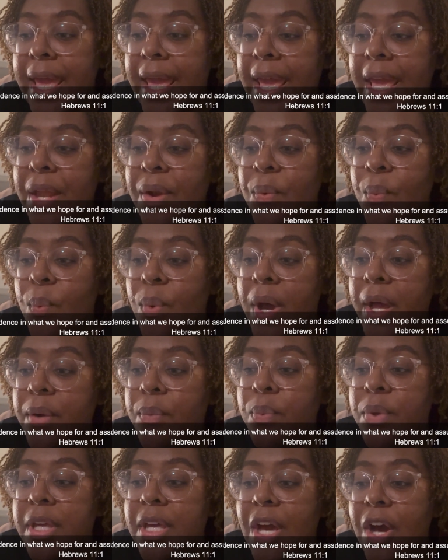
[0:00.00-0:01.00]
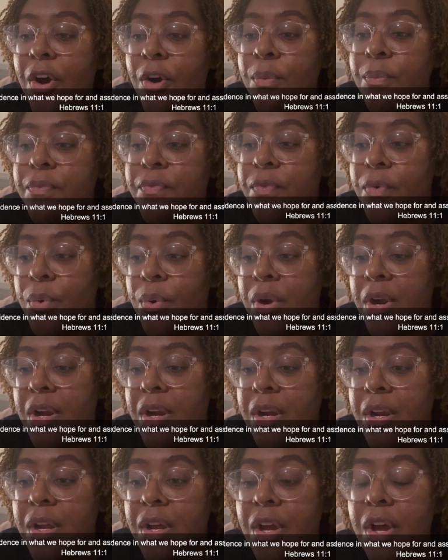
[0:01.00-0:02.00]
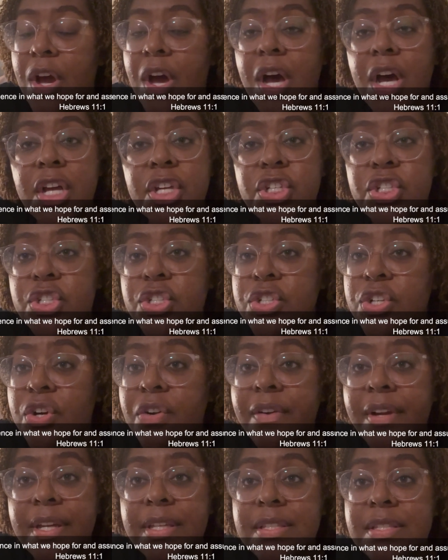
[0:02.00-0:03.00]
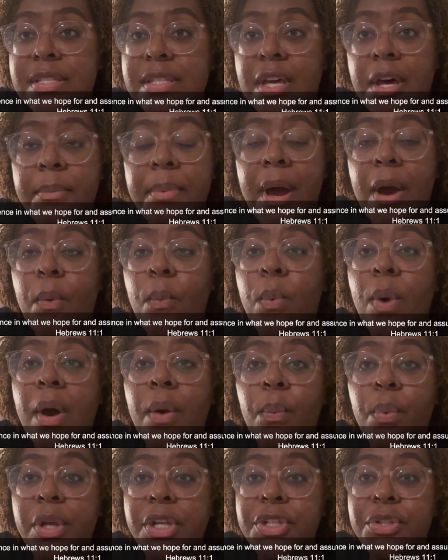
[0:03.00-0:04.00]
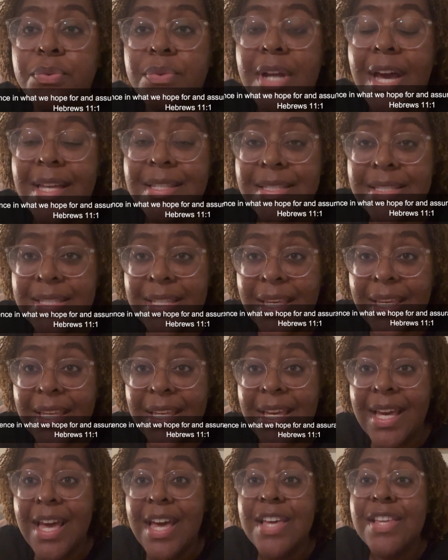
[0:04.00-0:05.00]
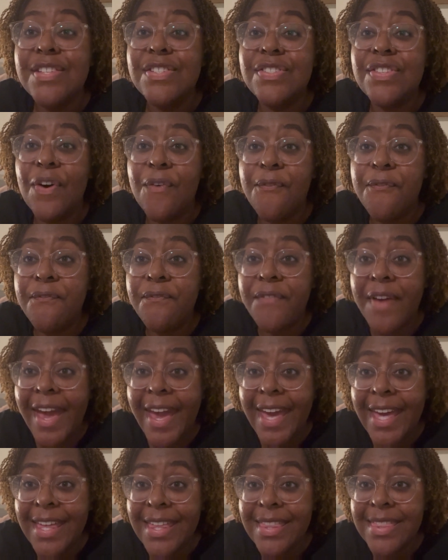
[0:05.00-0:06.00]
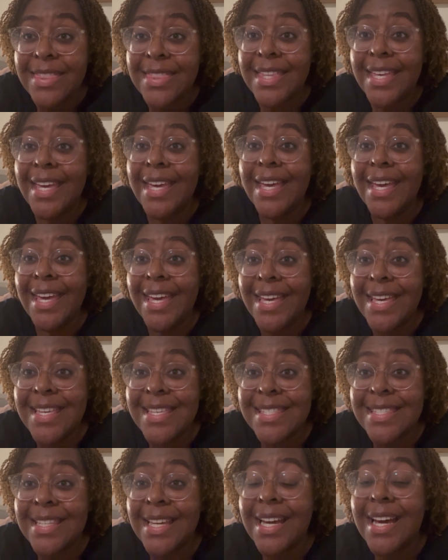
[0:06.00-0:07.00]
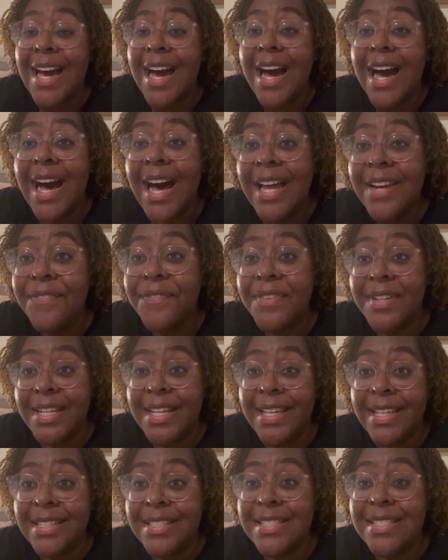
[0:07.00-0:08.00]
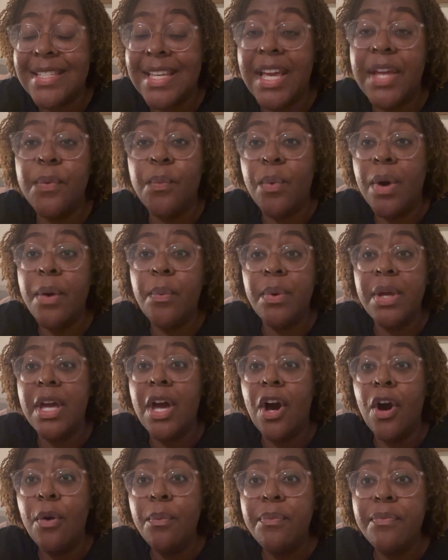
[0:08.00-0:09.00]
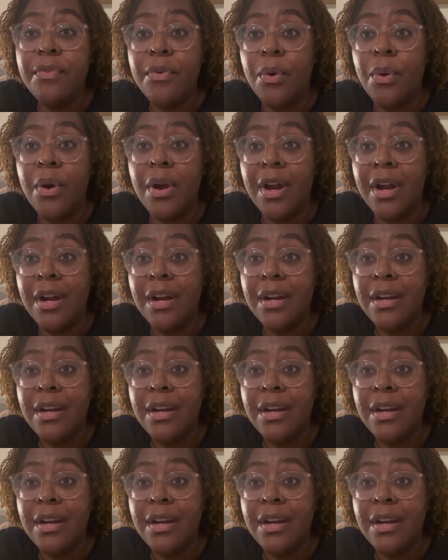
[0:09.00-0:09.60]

in what we hope for, assurance about what we do not see. So faith is confidence in what we hope for